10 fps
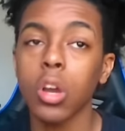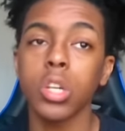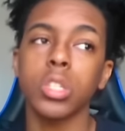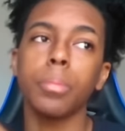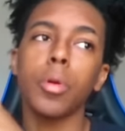
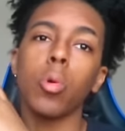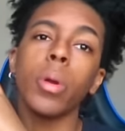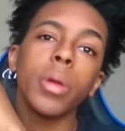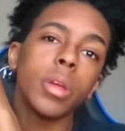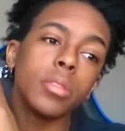cuz, bro,
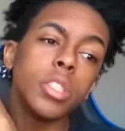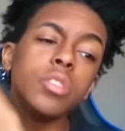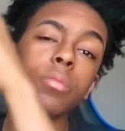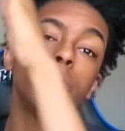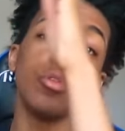
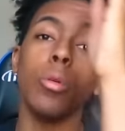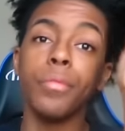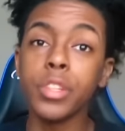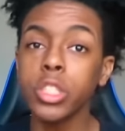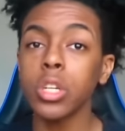
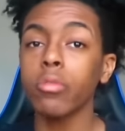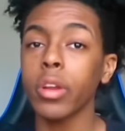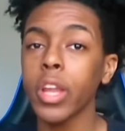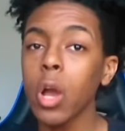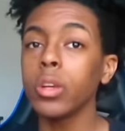this jump
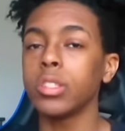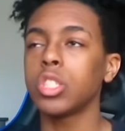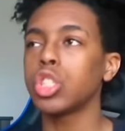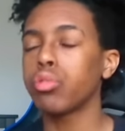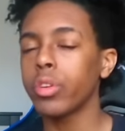right now is
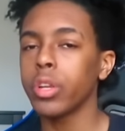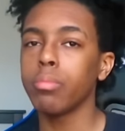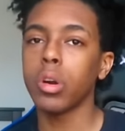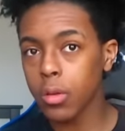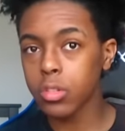trending, bro.